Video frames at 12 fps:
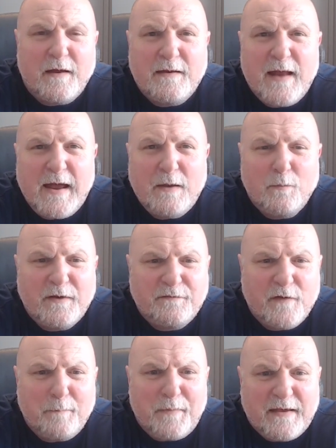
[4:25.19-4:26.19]
A 9-win
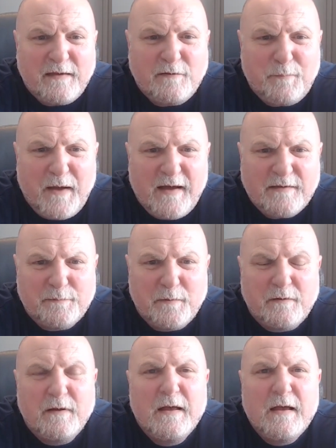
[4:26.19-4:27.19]
jump is
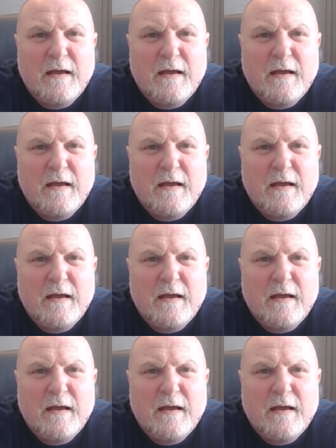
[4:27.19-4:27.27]
possible,